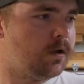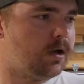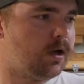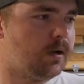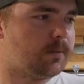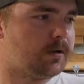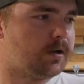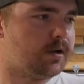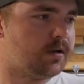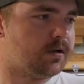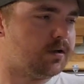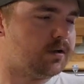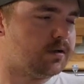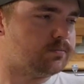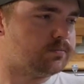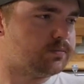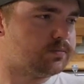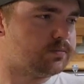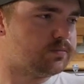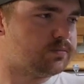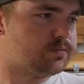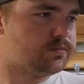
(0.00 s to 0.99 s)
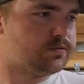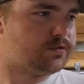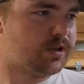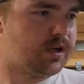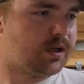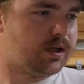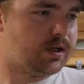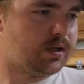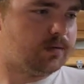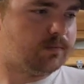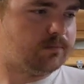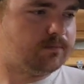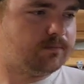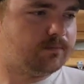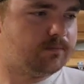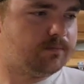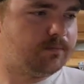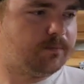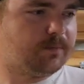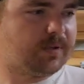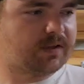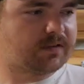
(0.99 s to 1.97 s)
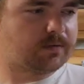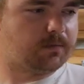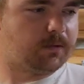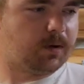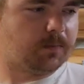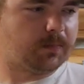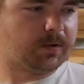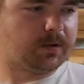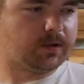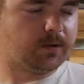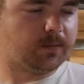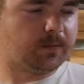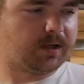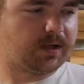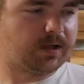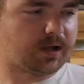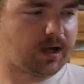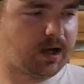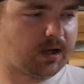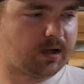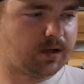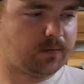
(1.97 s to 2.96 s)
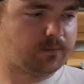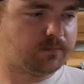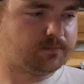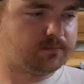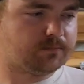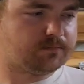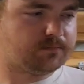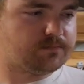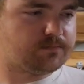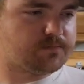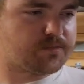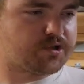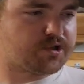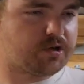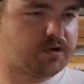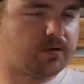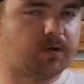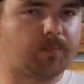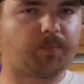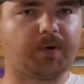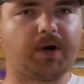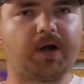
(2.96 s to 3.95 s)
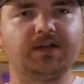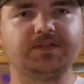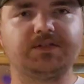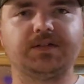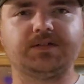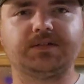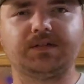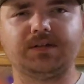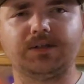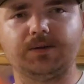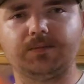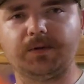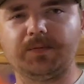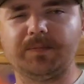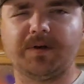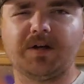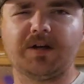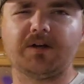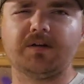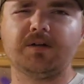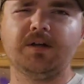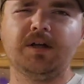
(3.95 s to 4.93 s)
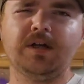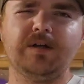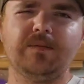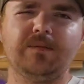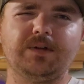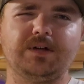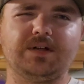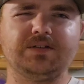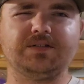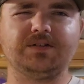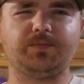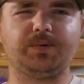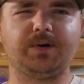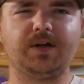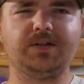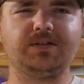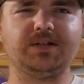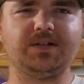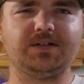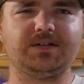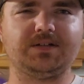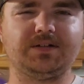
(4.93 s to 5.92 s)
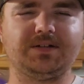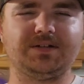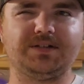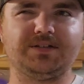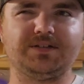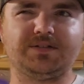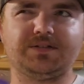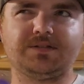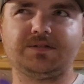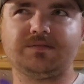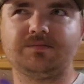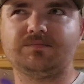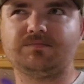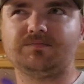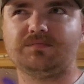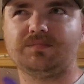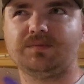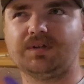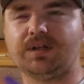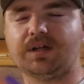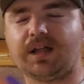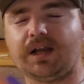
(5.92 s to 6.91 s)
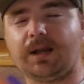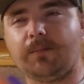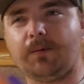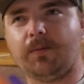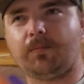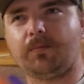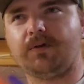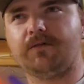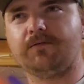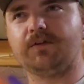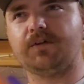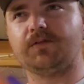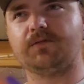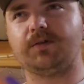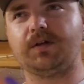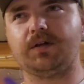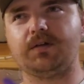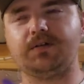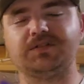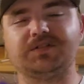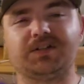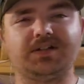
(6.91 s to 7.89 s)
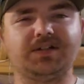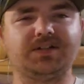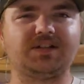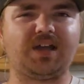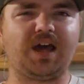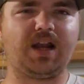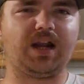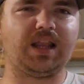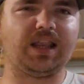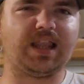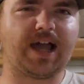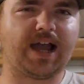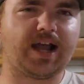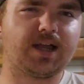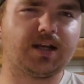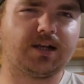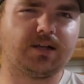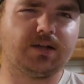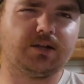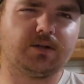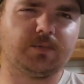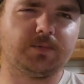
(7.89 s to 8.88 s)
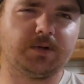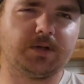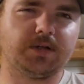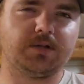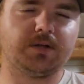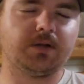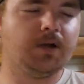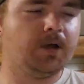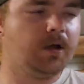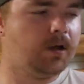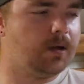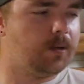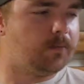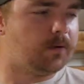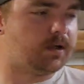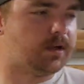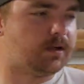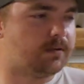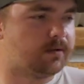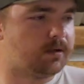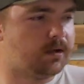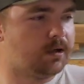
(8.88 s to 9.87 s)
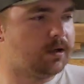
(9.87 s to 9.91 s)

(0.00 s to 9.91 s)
I'm going to try to mix them up a little bit, kind of show the process a little bit better because the process is, looking at my previous videos, it is kind of lacking a little bit, but